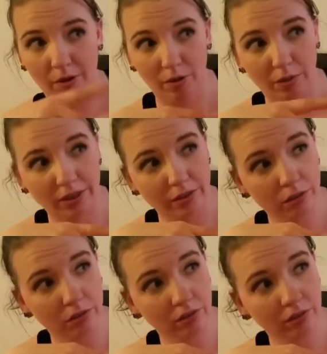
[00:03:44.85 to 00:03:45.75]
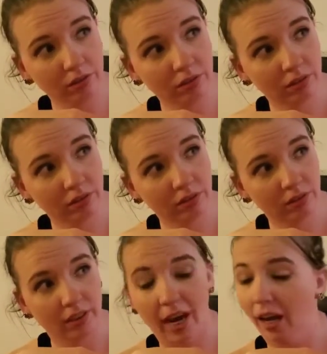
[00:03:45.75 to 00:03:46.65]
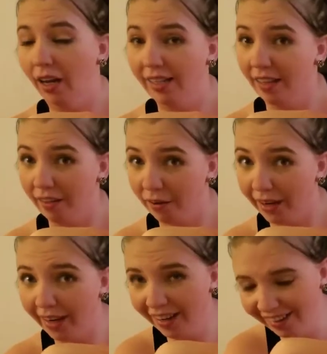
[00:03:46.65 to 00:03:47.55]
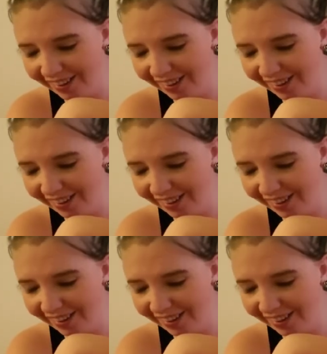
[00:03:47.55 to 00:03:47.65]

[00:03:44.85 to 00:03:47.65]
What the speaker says: butter pretzel, yeah, I said that right.